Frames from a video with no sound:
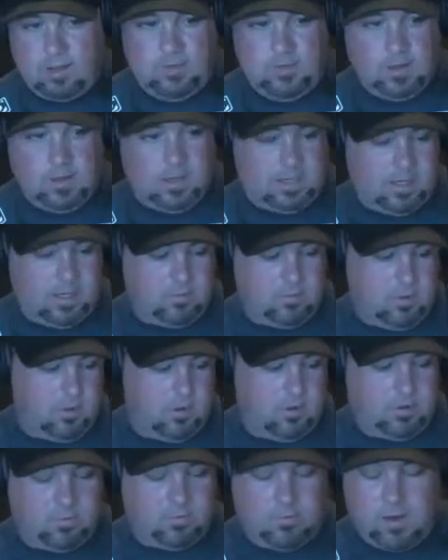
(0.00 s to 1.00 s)
I feel like he's one
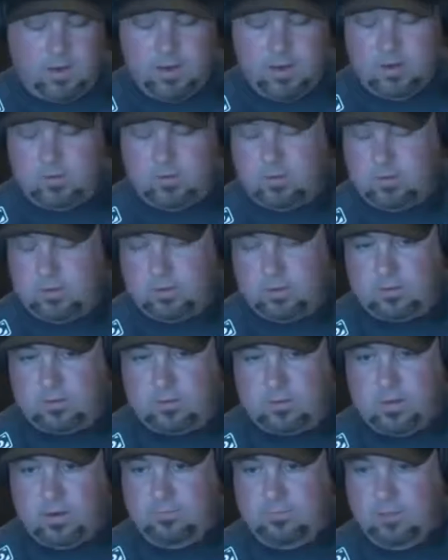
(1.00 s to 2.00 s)
of those fighters that
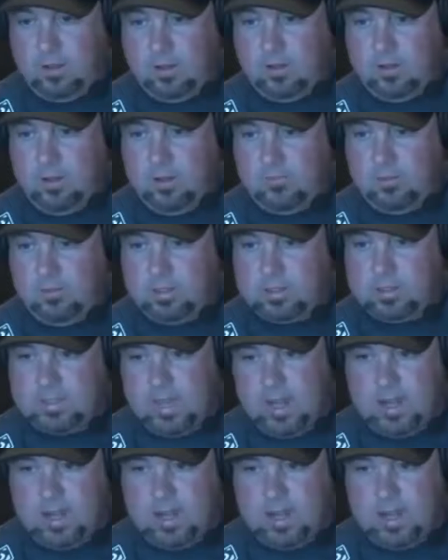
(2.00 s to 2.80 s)
just uh, fell in love with his